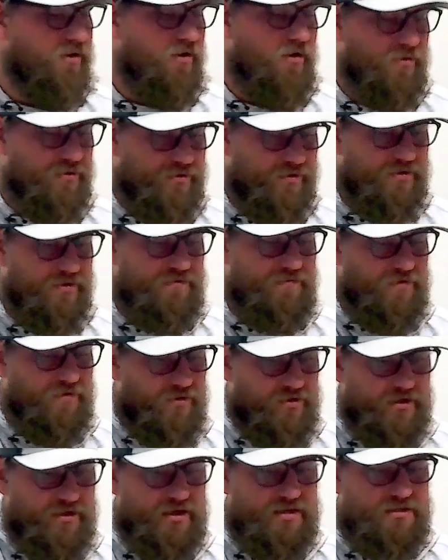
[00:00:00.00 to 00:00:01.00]
Going towards
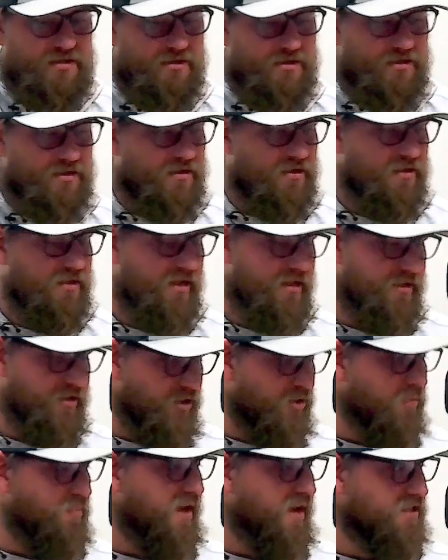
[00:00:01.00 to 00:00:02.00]
Fulton. It's a little.
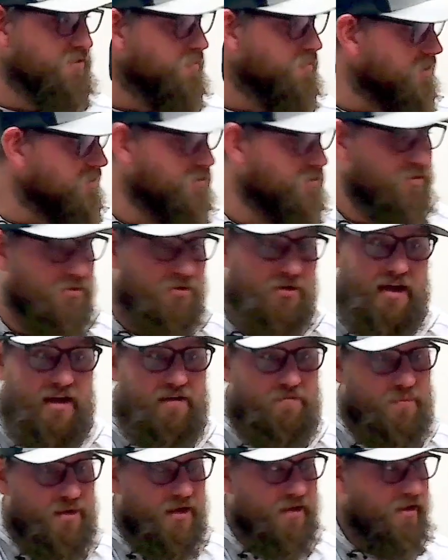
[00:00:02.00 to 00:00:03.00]
They're a baseball school.
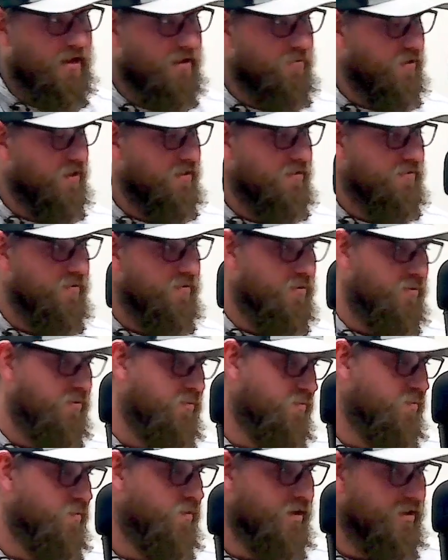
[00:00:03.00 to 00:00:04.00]
Have been. They went through
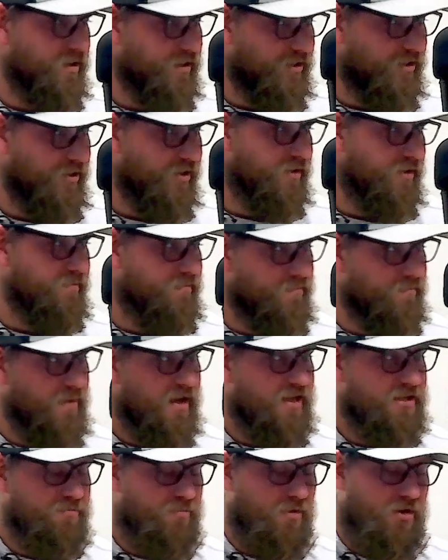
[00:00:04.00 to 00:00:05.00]
really good
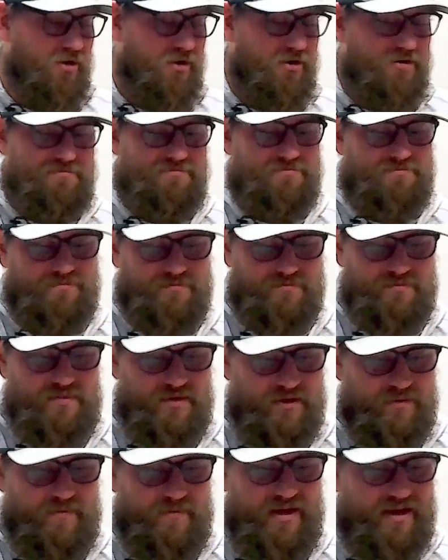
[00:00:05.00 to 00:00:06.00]
baseball
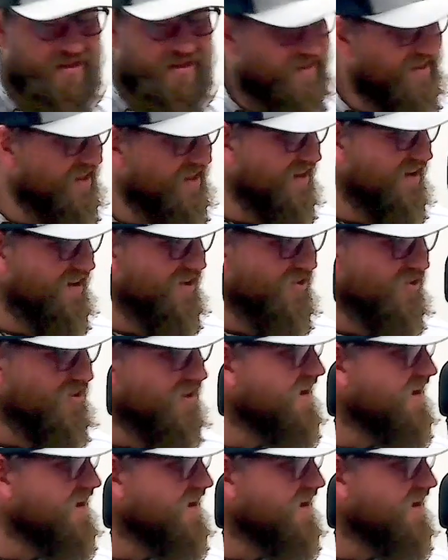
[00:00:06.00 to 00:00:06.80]
in the early